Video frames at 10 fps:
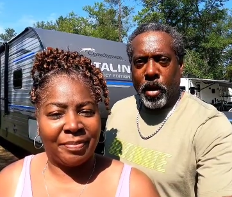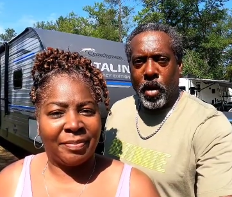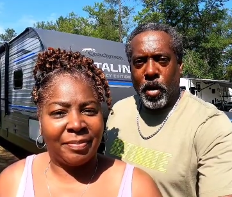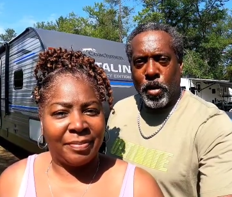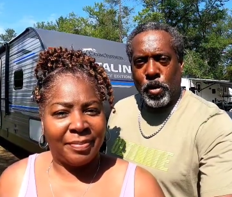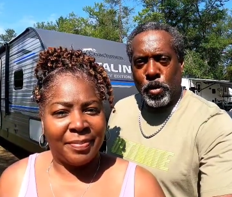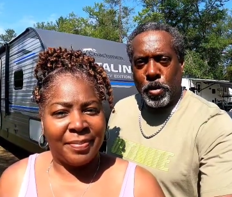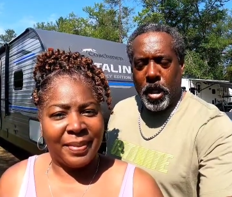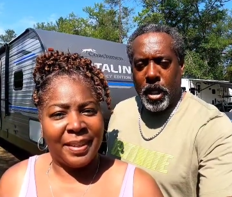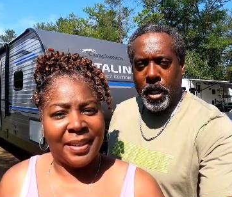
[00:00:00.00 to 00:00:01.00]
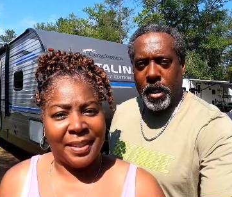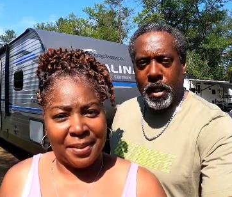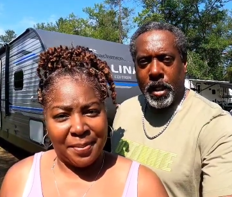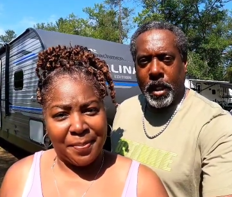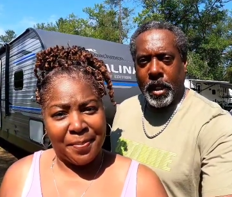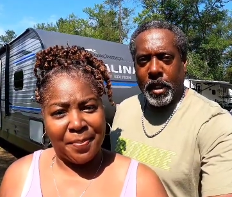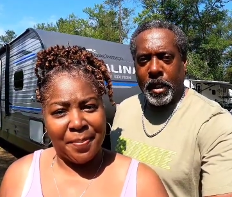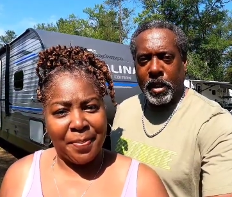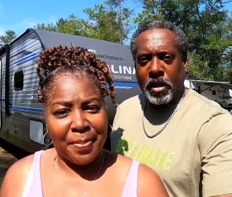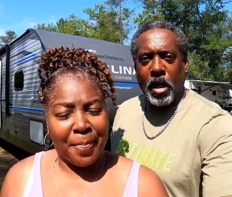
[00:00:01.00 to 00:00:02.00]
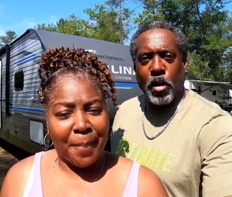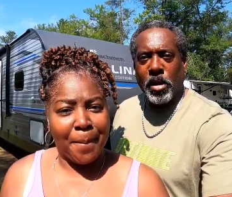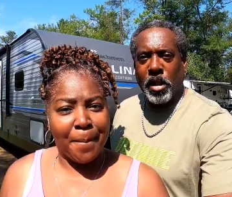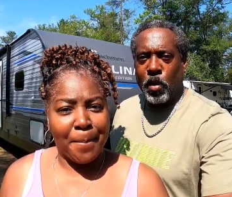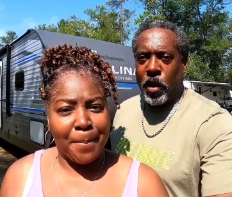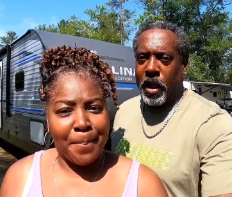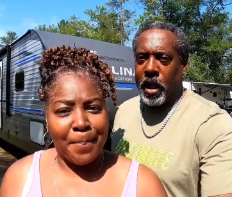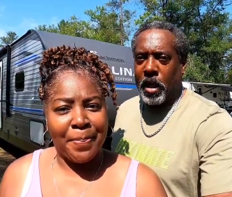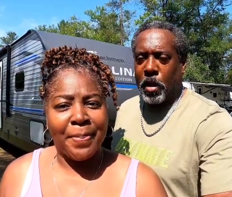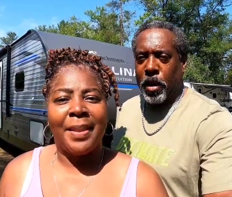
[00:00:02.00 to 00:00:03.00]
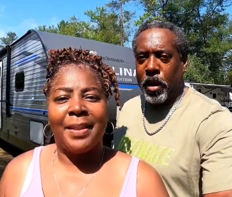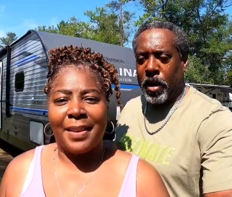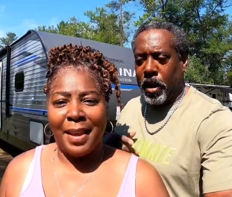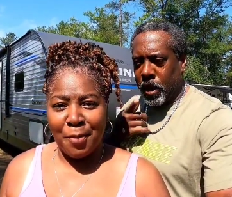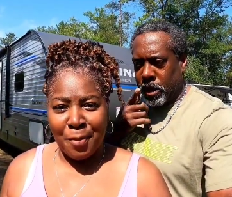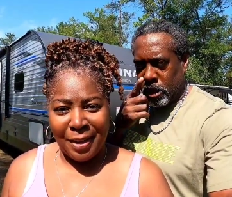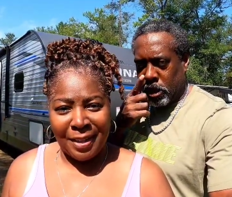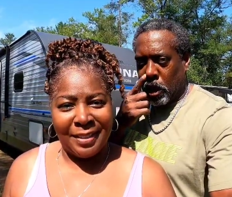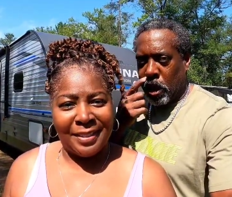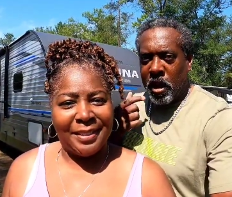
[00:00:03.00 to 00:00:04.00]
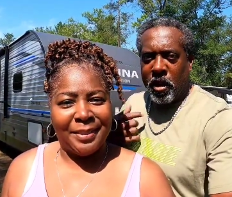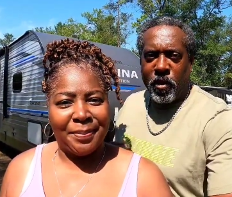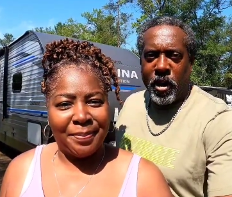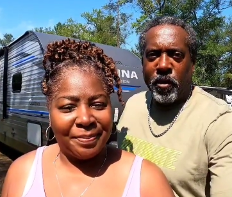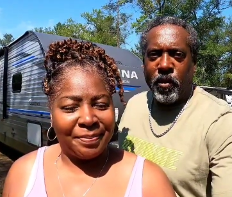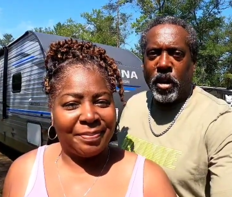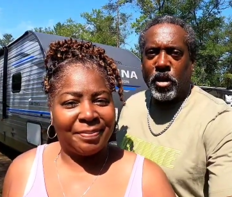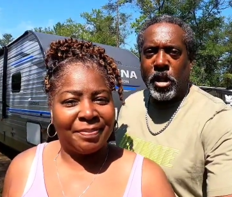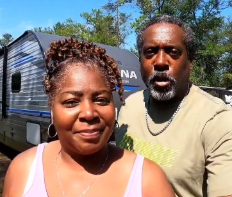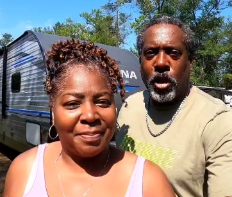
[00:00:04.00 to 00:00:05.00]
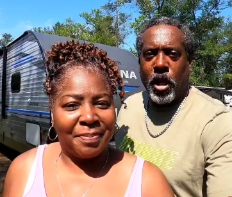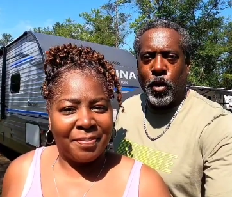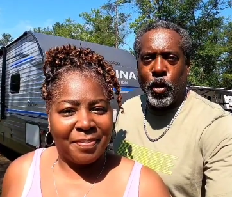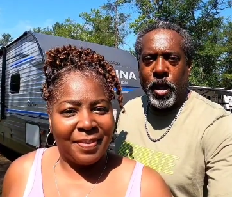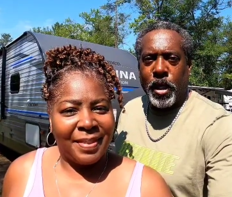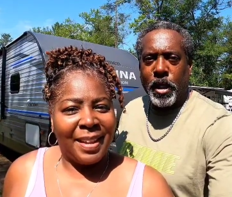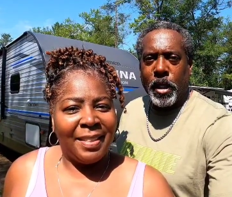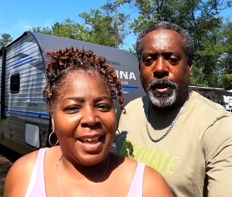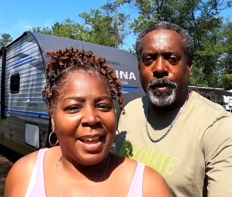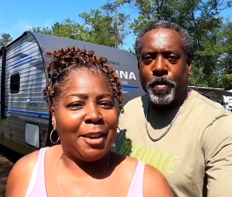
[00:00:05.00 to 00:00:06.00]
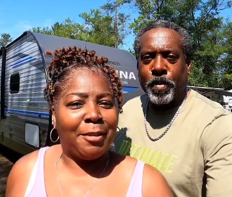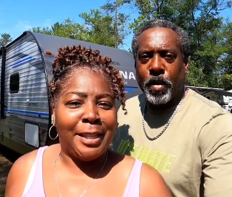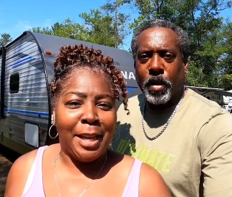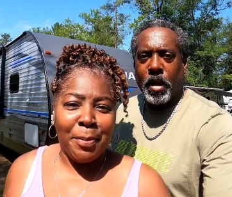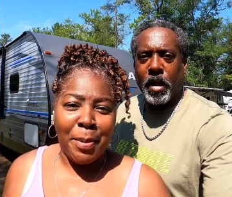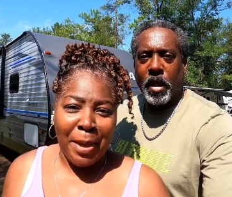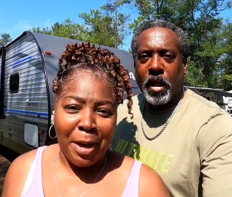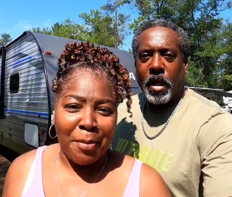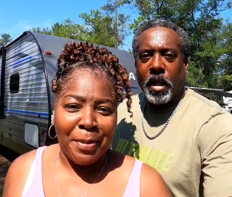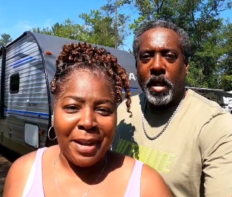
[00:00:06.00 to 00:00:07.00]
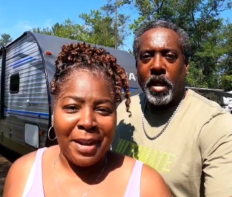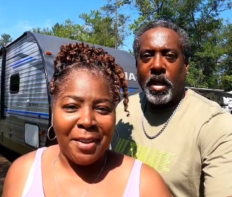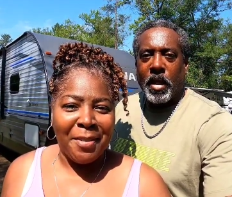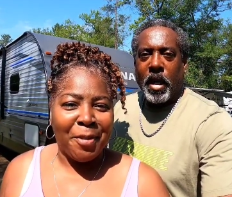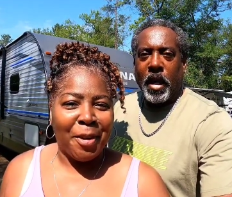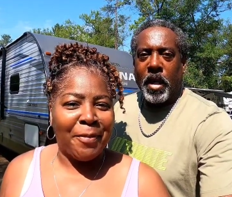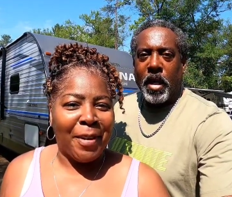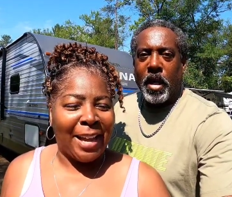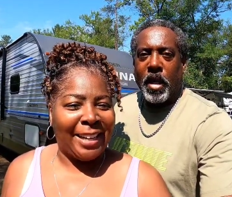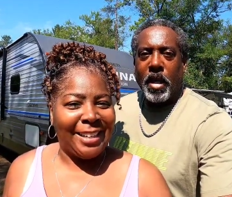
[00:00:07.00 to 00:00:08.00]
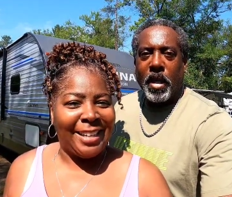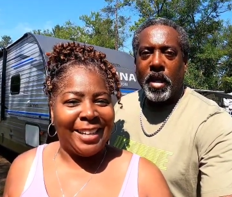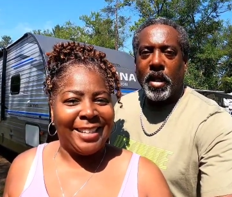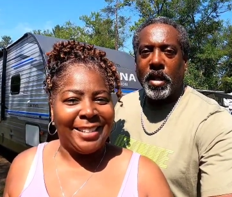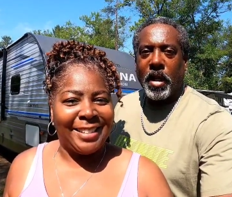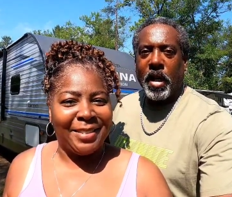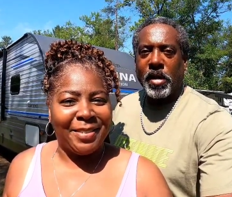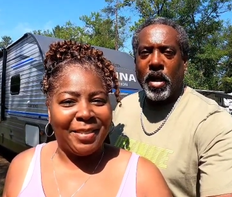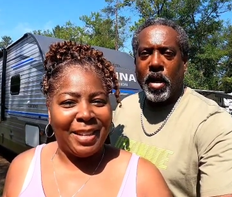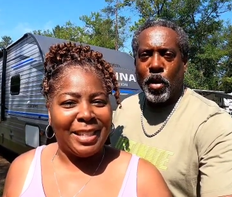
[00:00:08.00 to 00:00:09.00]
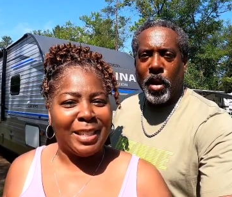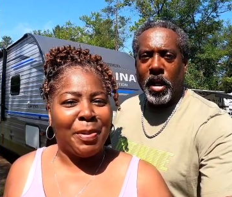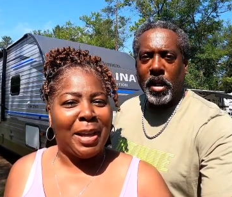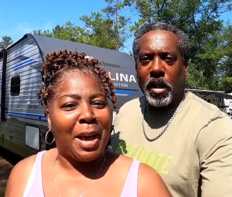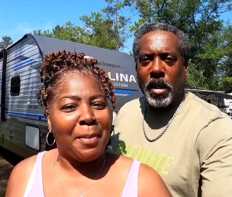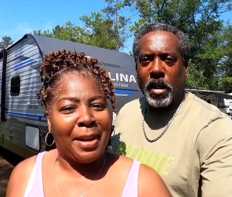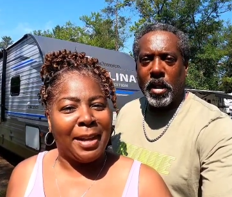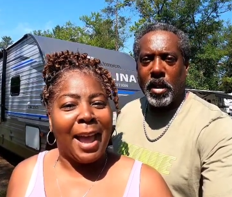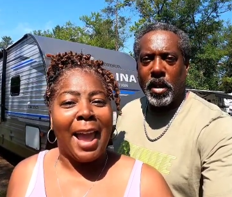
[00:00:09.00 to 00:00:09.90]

Speaker 1: to go home. Yeah. Uh, it still was a good weekend up here. It uh, was fun fellowship with everyone. Uh,
Speaker 2: Thank you, Tim and Melba, yeah. for inviting us. Yeah, this has become an